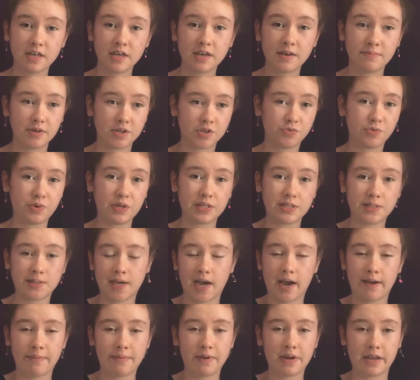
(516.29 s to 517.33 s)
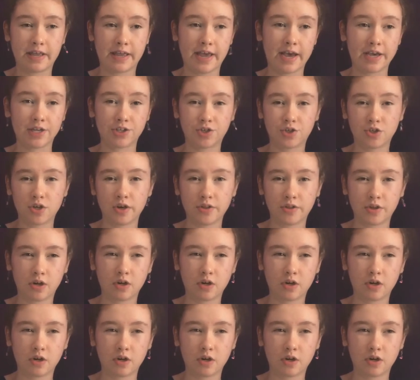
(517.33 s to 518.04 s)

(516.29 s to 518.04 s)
between Simon and Kestra?